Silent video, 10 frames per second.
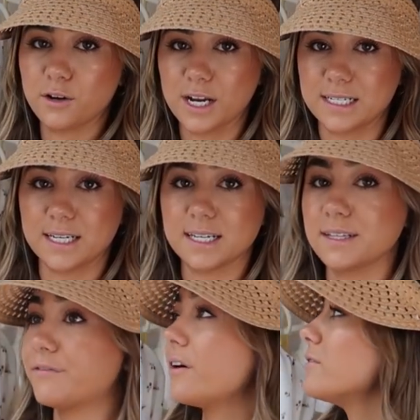craziness
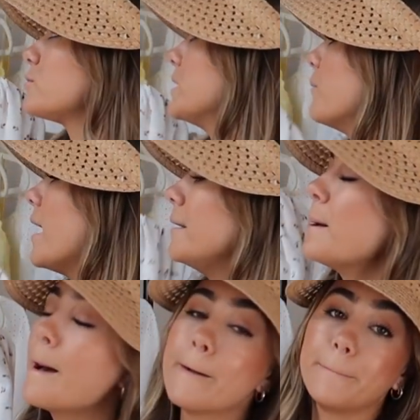of Forever twenty-one.
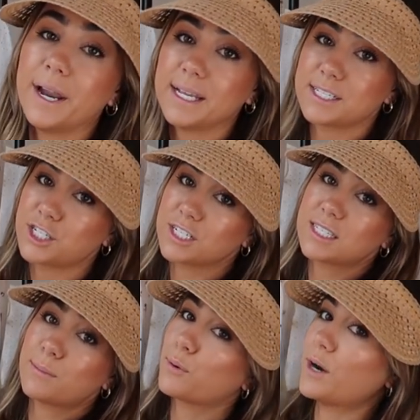But it's just
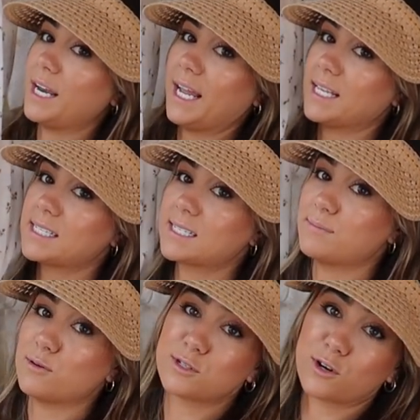the prettiest,
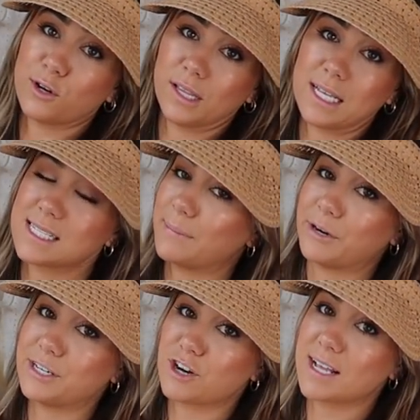most girly
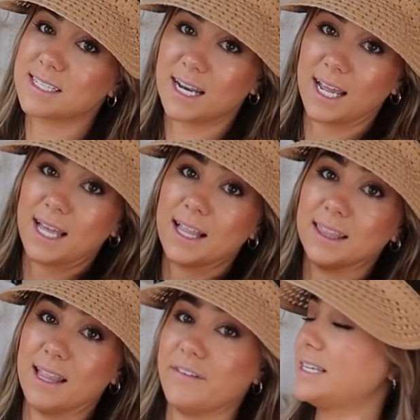summery dress, and I love